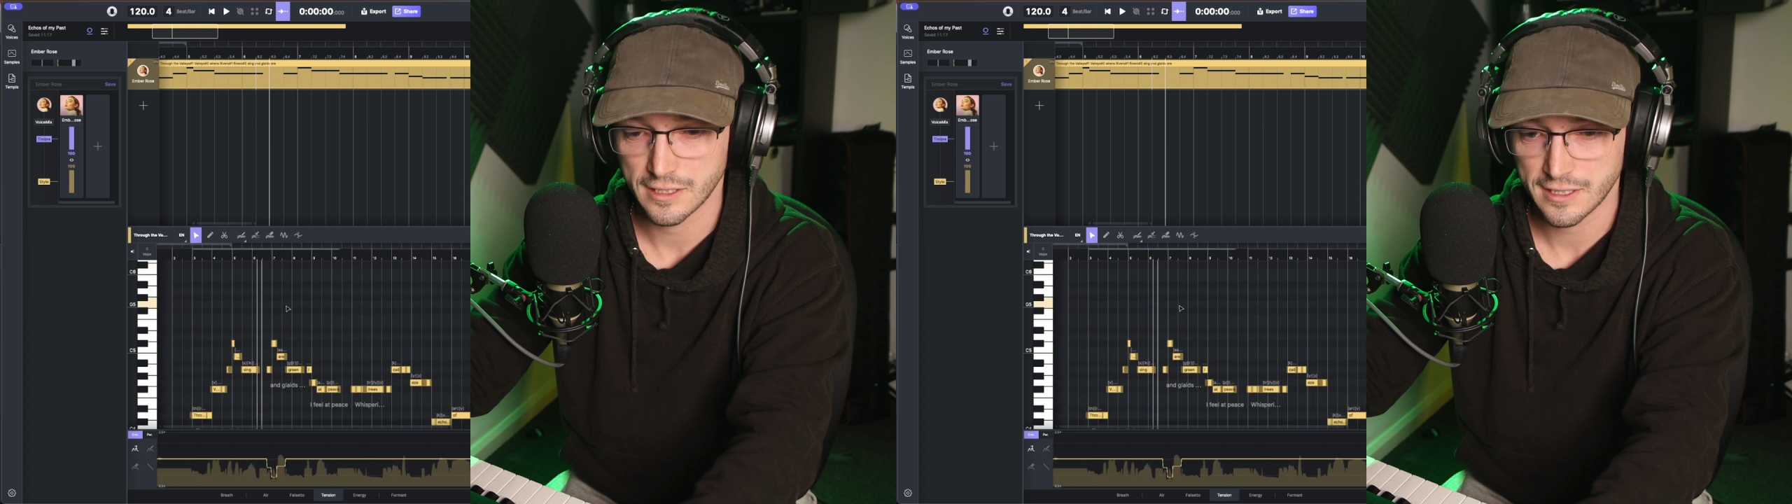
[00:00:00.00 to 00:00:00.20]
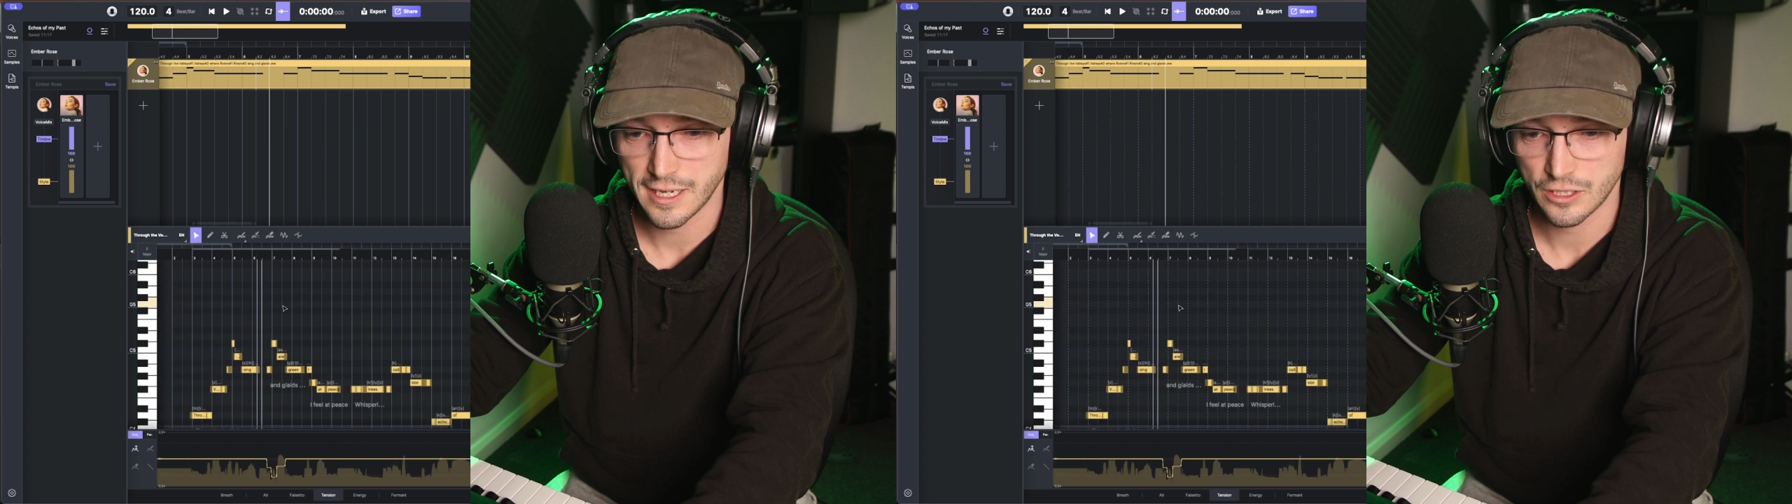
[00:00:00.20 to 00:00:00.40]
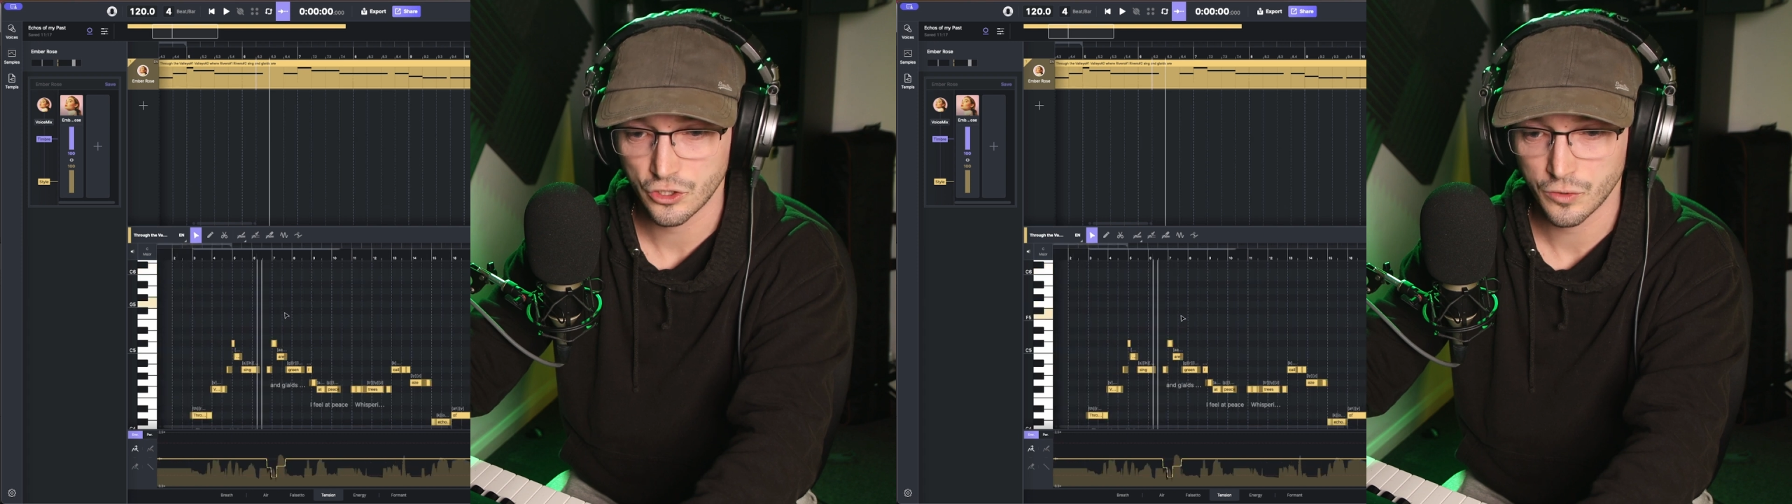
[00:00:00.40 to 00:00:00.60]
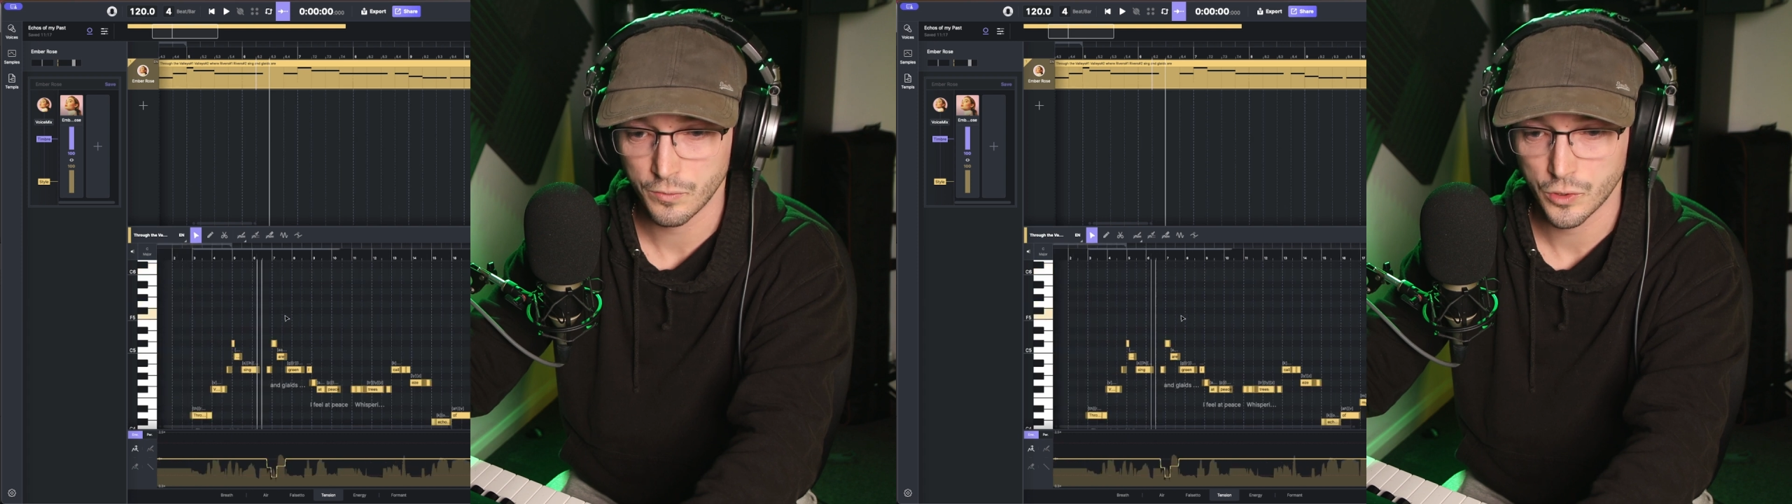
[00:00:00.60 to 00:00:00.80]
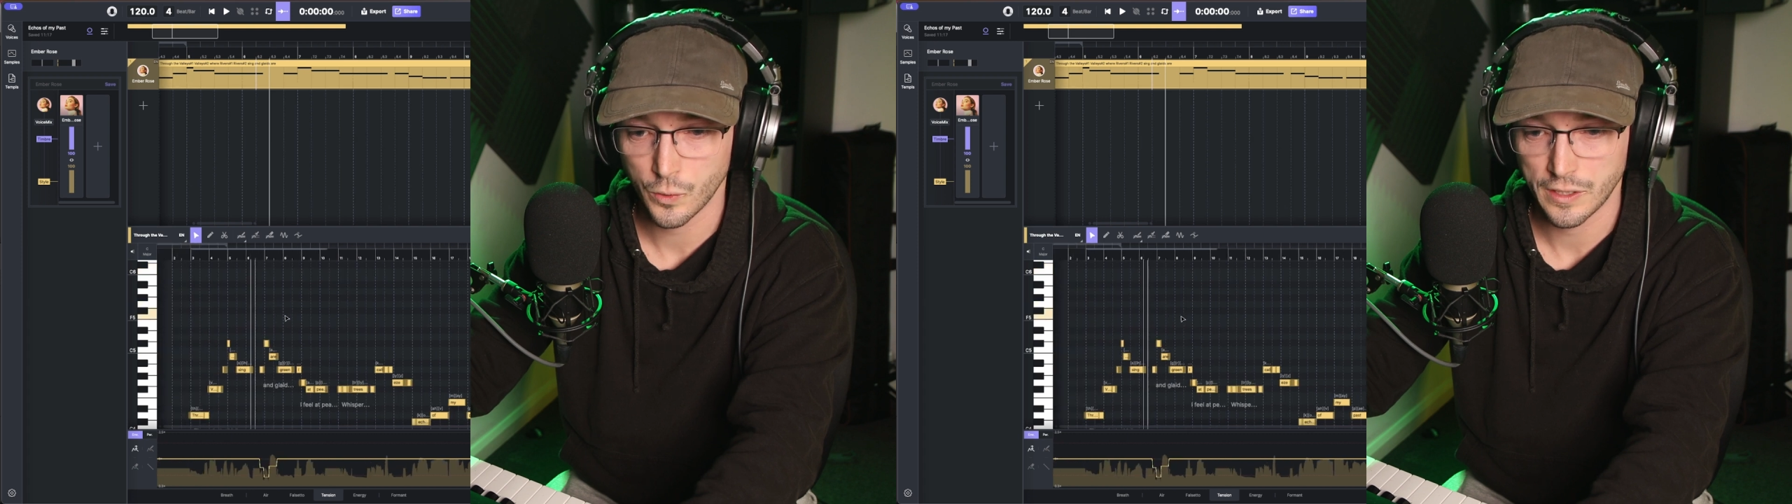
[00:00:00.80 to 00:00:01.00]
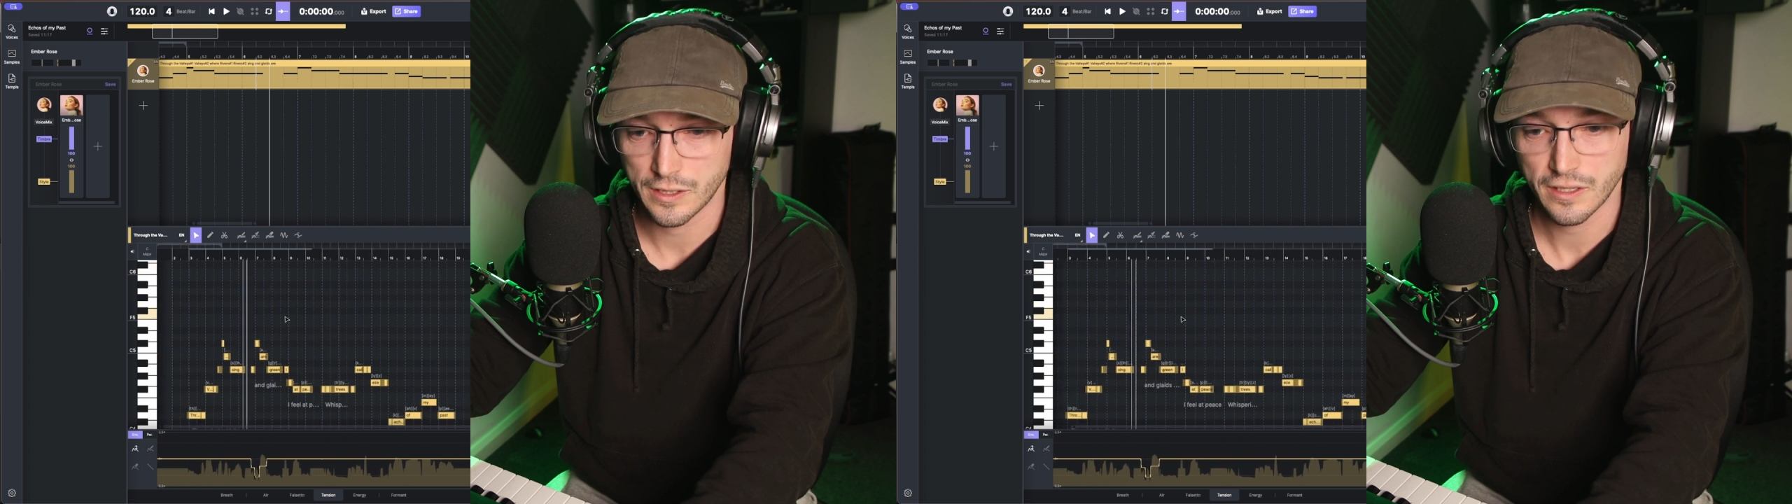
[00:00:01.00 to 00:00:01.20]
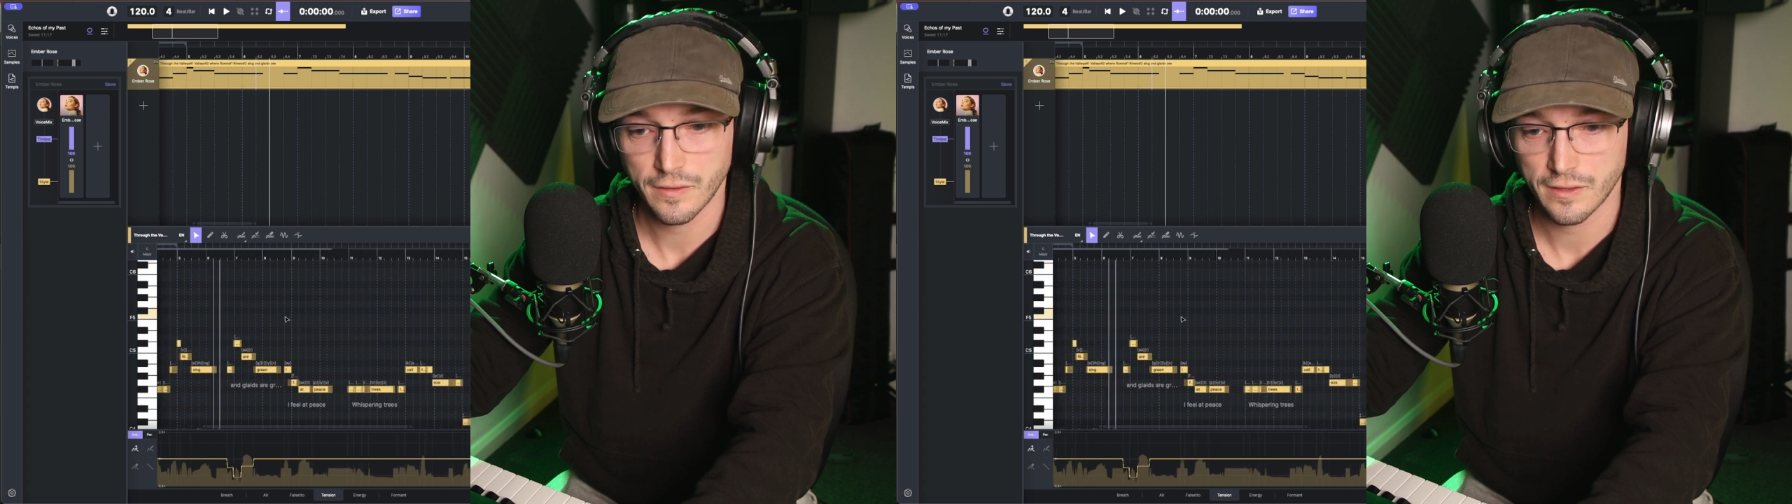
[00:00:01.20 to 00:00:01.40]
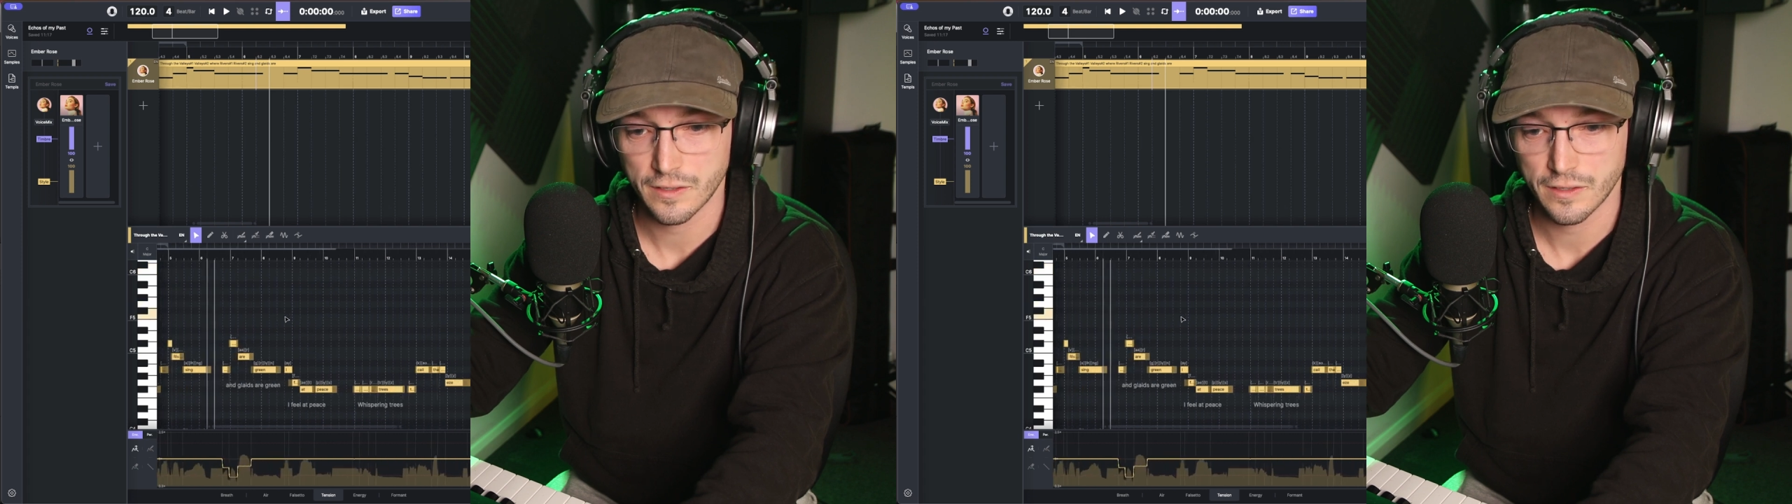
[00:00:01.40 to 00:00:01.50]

tension between the